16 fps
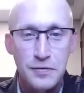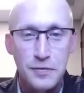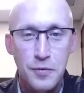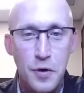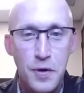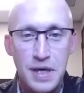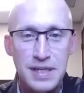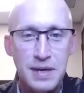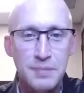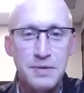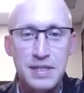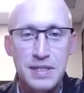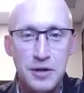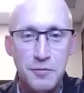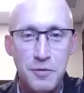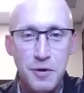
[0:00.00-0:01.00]
throw acceptance
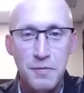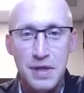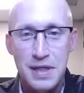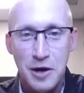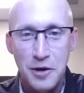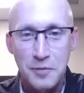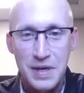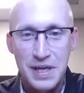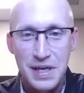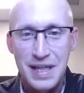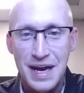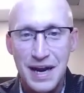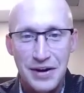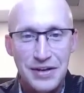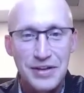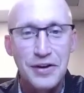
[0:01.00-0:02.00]
and commitment therapy in
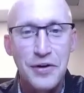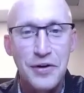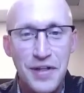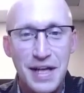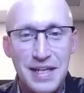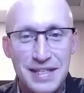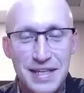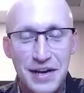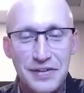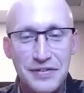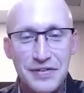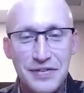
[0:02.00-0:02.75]
there and you know all that stuff